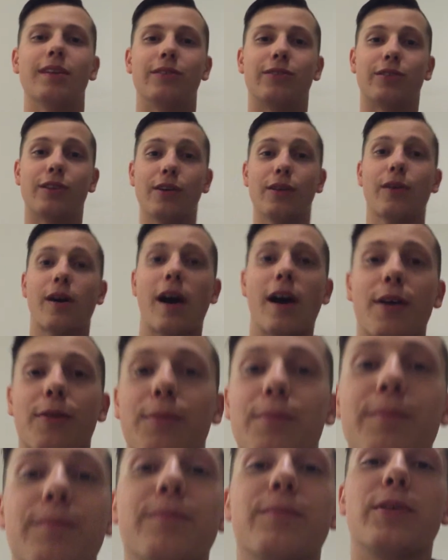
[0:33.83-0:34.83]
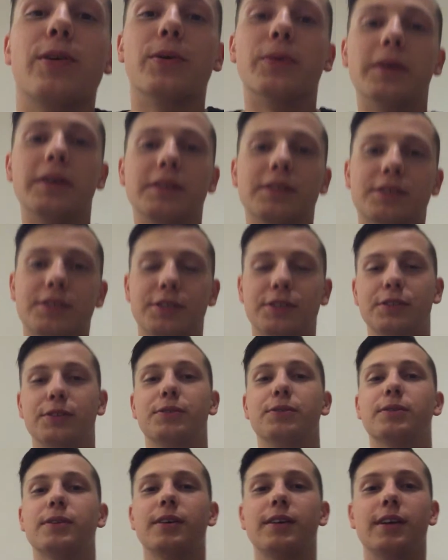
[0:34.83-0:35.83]
so I'm going
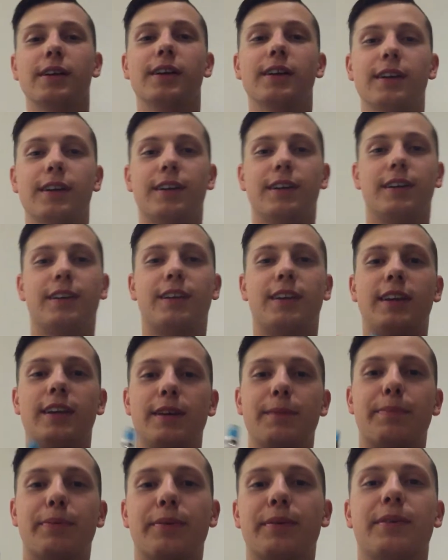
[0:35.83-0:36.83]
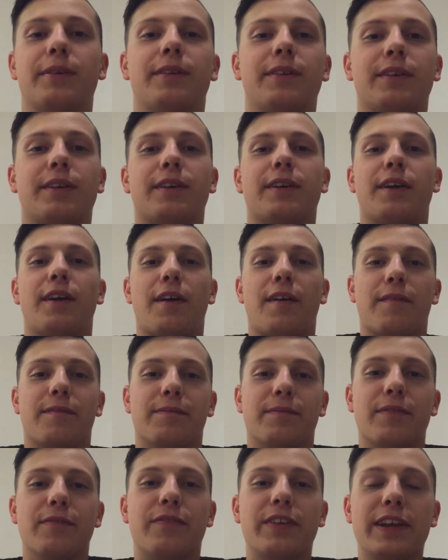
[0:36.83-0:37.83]
to keep
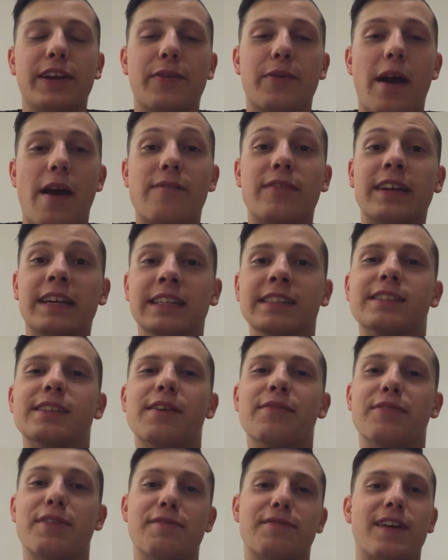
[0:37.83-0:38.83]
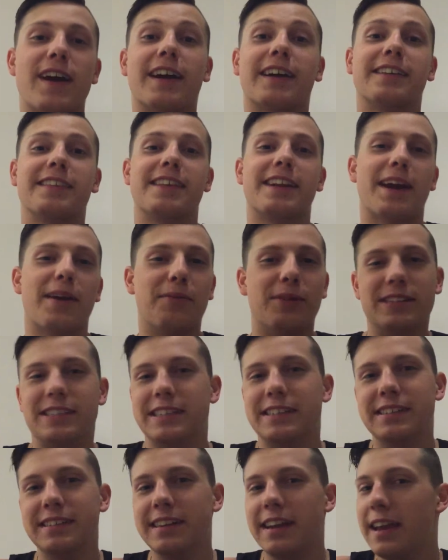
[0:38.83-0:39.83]
video evidence of the fact that I
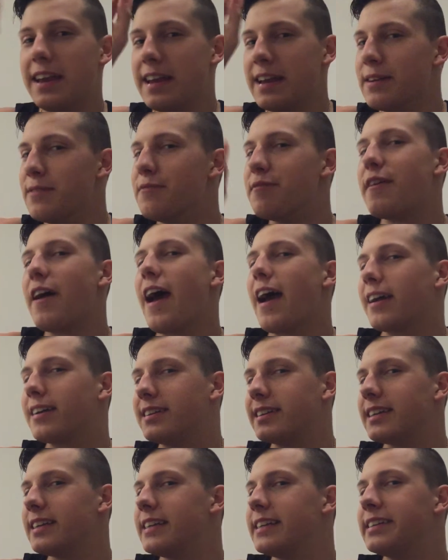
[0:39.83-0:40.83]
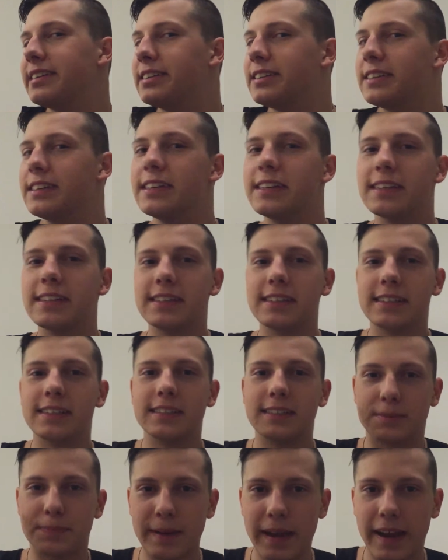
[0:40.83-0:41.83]
was, in, in fact,
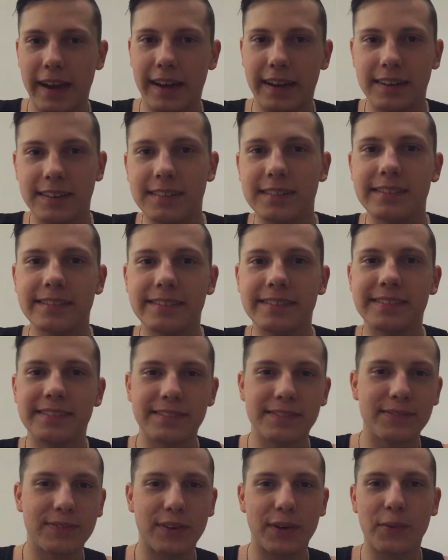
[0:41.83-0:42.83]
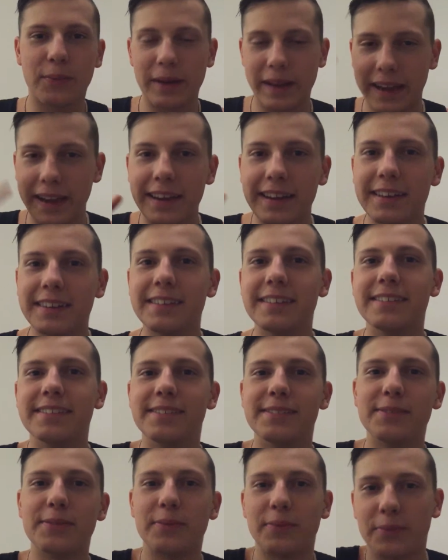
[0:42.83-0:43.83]
in Spain for a week
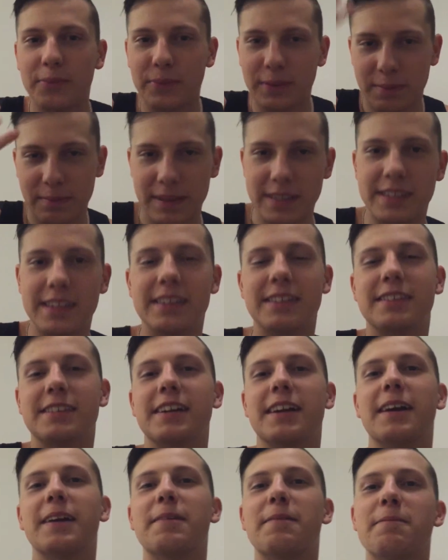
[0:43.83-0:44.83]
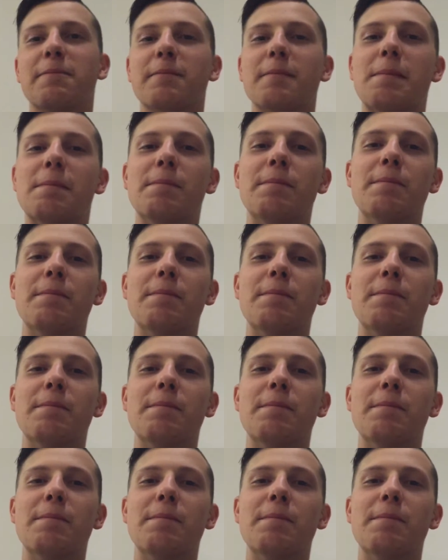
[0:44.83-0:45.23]
with my sister.